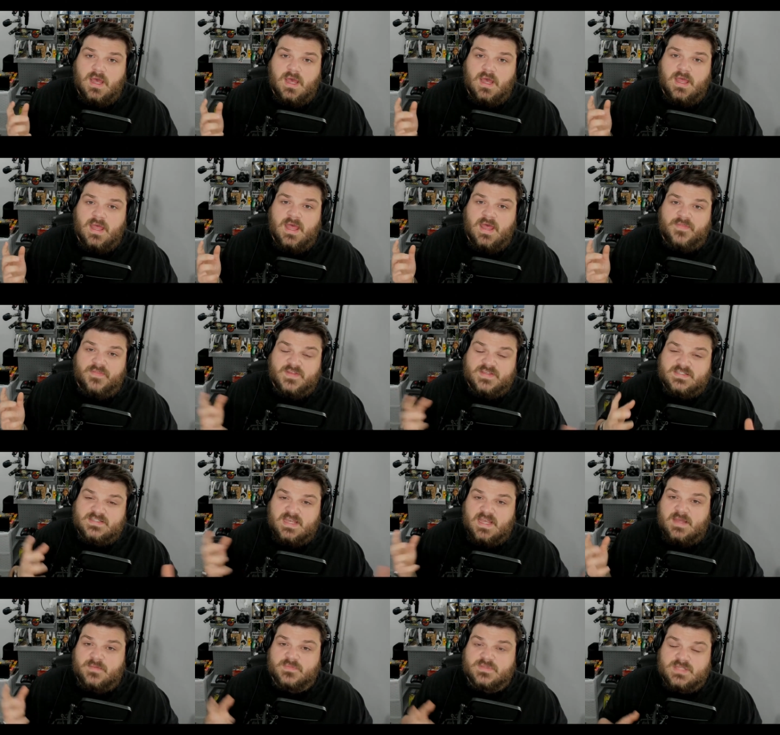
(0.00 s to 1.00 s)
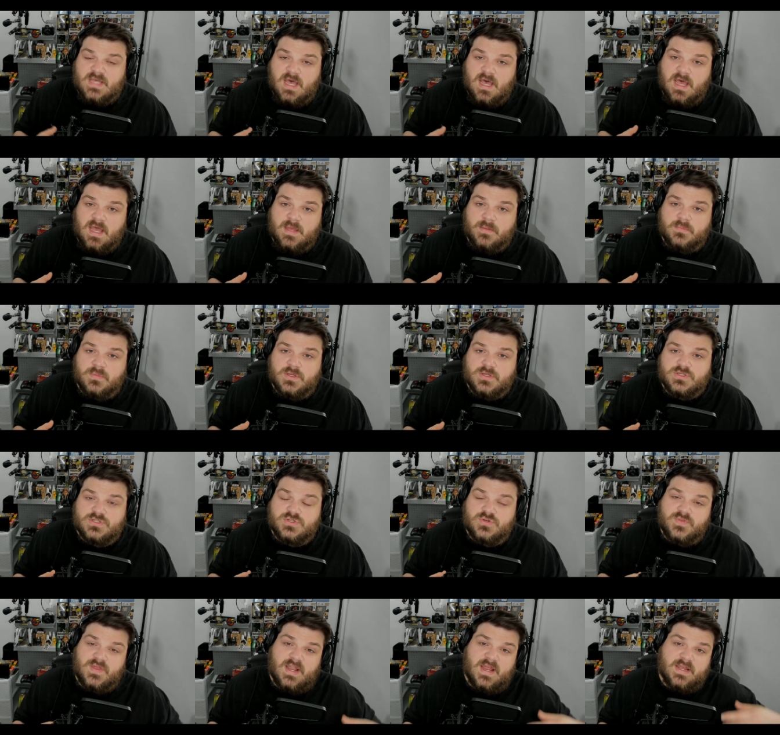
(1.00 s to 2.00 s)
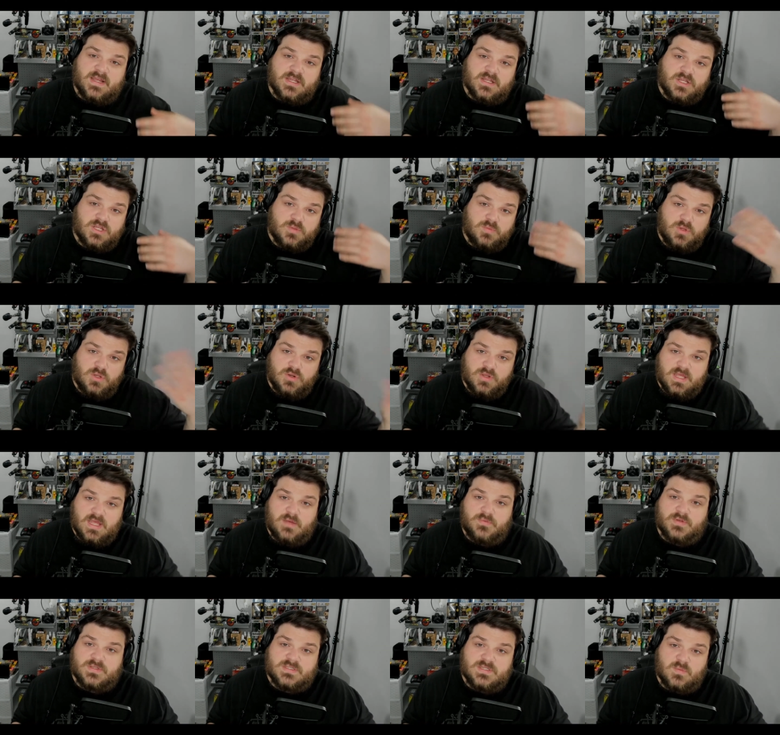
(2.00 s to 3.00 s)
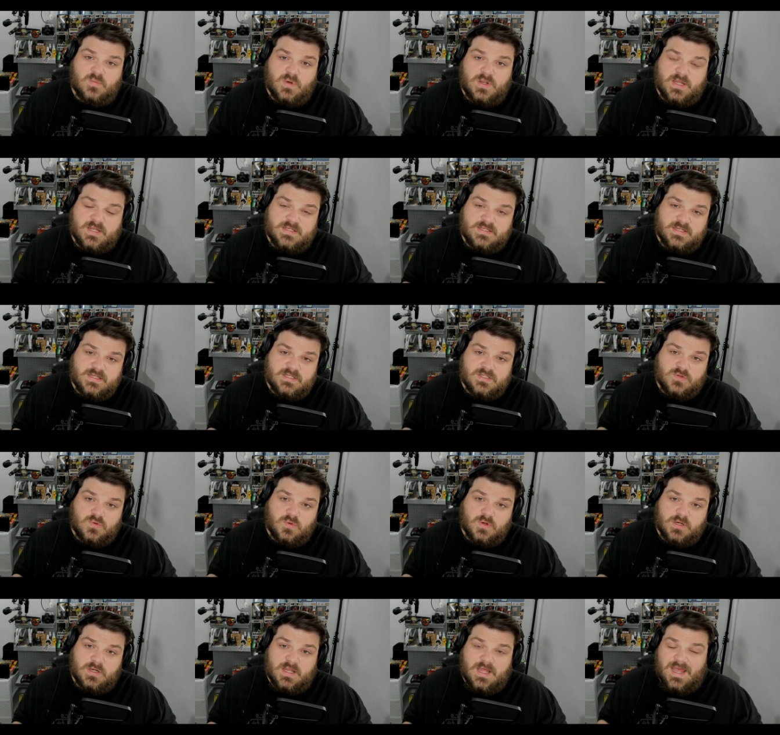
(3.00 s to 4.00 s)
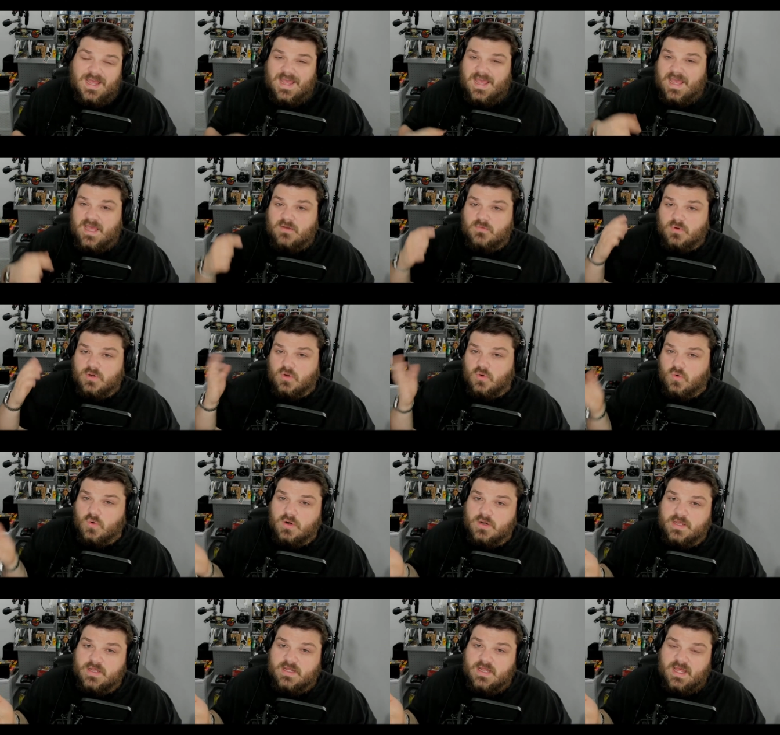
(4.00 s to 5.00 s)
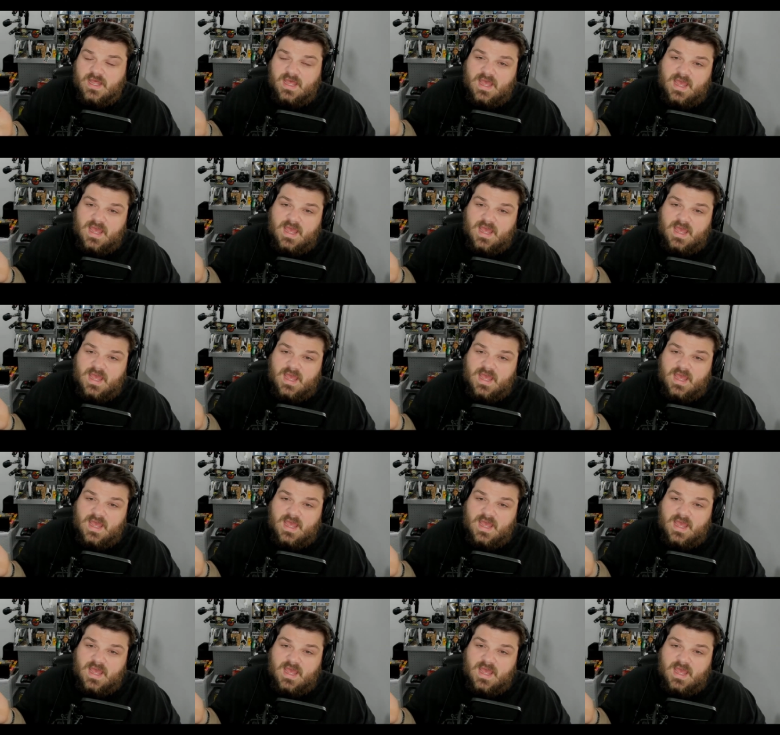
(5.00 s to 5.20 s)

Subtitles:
at the same time, so that I can communicate with someone on Discord and record it